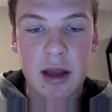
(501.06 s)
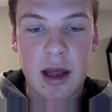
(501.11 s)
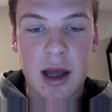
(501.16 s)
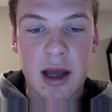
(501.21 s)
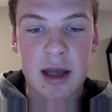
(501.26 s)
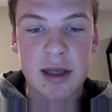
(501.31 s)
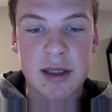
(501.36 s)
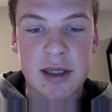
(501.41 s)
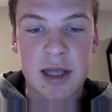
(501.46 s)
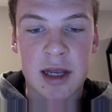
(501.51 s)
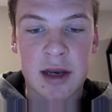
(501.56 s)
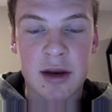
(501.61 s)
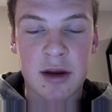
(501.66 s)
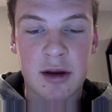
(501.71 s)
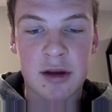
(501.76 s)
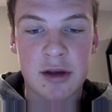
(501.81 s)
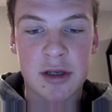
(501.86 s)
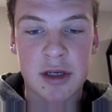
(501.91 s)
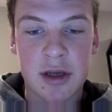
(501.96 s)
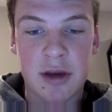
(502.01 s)
as
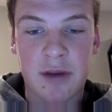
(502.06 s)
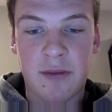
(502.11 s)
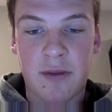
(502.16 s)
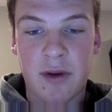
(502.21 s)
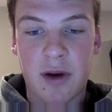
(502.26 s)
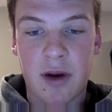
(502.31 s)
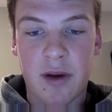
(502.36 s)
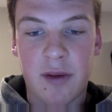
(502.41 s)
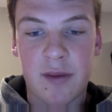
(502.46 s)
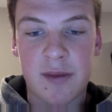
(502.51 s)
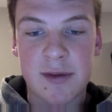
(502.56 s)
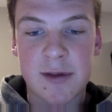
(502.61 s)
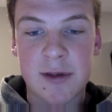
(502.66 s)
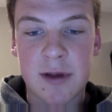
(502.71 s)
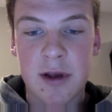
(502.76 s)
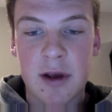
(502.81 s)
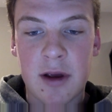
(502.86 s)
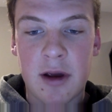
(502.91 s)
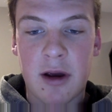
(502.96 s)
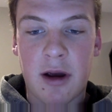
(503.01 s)
technology
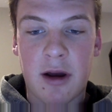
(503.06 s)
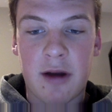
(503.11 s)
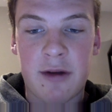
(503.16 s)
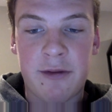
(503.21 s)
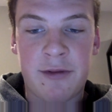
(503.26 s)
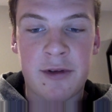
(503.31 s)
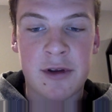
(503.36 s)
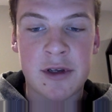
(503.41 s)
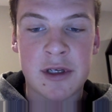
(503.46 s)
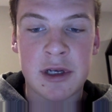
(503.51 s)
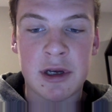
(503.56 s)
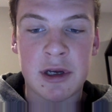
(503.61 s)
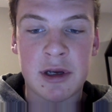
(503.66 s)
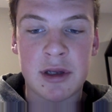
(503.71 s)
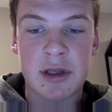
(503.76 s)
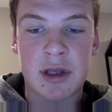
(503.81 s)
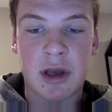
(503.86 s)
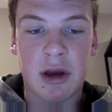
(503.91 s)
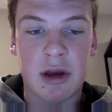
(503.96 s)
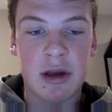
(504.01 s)
evolves. Artificial
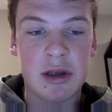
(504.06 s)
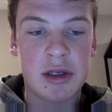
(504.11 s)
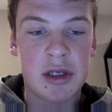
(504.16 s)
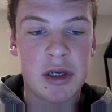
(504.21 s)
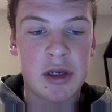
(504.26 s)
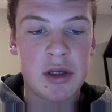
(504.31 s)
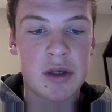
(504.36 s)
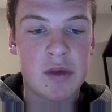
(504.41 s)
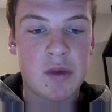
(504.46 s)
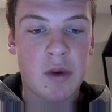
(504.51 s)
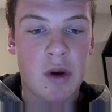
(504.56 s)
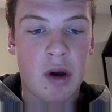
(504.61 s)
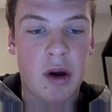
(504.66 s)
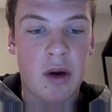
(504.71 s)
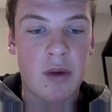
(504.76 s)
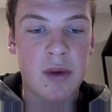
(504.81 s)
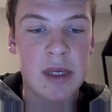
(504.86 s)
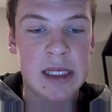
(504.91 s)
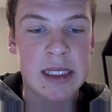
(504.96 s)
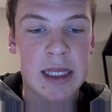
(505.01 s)
intelligence will
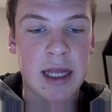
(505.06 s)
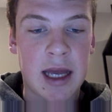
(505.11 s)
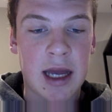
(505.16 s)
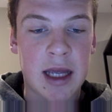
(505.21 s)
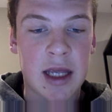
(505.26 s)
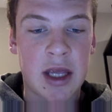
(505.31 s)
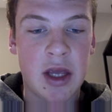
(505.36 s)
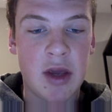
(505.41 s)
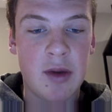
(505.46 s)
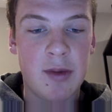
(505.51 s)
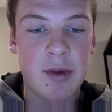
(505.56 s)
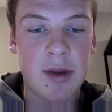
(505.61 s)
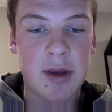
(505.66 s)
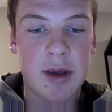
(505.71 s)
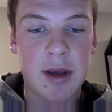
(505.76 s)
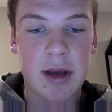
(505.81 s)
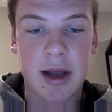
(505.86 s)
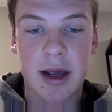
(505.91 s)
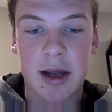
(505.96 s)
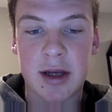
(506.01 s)
always lack human
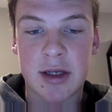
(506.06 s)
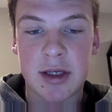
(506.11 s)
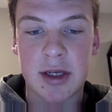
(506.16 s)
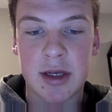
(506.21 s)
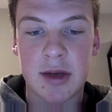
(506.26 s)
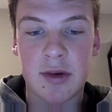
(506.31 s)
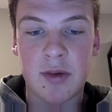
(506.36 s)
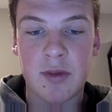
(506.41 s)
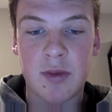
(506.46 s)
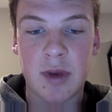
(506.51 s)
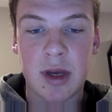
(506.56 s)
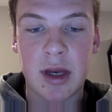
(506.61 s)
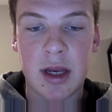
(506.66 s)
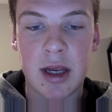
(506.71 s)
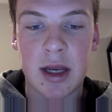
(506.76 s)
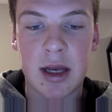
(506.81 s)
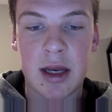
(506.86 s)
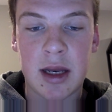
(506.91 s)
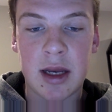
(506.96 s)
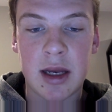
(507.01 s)
connection we
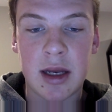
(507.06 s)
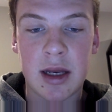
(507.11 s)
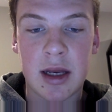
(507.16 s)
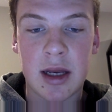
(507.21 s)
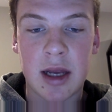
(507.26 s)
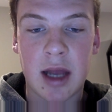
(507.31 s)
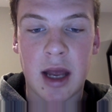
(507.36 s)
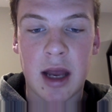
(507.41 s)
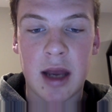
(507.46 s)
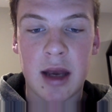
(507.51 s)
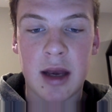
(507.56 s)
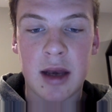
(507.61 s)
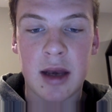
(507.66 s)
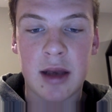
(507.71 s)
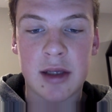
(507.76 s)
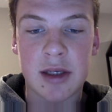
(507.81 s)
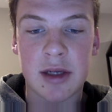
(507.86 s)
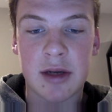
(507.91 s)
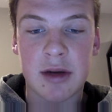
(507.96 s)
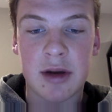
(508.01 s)
need in
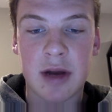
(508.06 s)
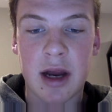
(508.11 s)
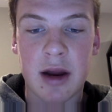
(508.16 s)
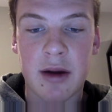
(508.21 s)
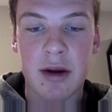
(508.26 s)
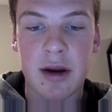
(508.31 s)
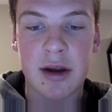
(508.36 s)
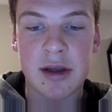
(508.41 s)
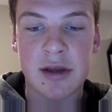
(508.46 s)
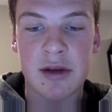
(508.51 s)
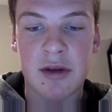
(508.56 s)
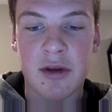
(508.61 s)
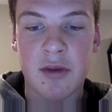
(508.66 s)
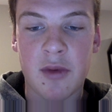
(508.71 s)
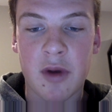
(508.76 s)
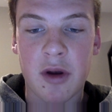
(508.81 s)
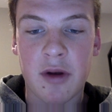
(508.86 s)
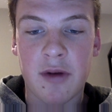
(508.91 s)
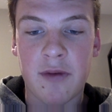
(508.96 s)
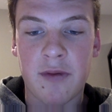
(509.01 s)
certain areas of the
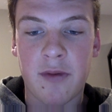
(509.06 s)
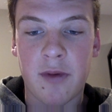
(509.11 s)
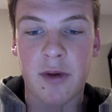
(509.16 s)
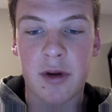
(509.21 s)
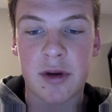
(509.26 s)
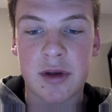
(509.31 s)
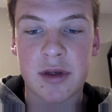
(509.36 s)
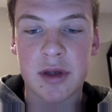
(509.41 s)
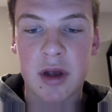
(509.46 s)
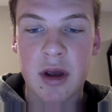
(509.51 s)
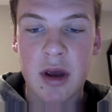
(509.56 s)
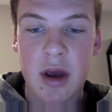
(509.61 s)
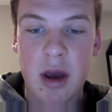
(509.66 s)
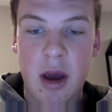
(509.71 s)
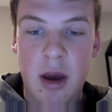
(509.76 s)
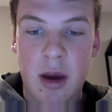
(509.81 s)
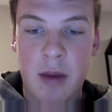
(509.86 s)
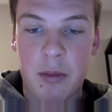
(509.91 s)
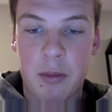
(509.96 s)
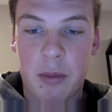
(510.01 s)
workforce.
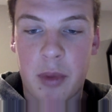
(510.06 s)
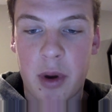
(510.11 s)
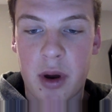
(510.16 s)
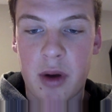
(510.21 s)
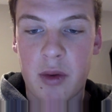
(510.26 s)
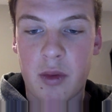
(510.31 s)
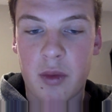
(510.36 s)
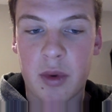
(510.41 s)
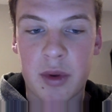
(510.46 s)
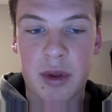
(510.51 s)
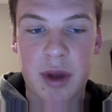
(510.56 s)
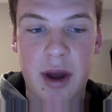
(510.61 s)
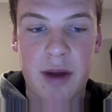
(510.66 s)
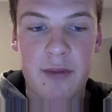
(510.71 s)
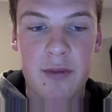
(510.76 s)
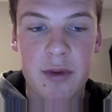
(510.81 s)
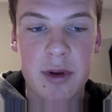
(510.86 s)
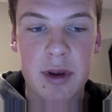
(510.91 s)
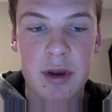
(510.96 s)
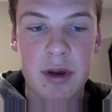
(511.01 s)
But with
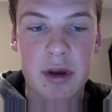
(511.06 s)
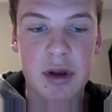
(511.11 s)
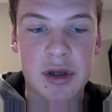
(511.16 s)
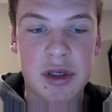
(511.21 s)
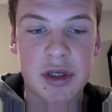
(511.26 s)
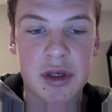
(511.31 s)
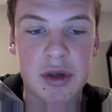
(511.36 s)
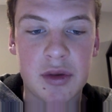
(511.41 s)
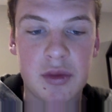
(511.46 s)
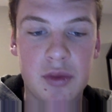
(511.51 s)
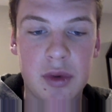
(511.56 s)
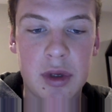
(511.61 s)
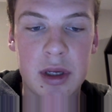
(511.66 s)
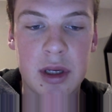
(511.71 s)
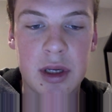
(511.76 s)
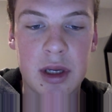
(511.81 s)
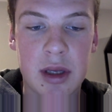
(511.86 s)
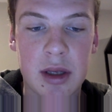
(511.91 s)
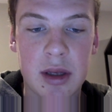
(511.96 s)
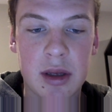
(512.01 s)
every issue
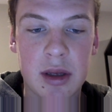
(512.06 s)
we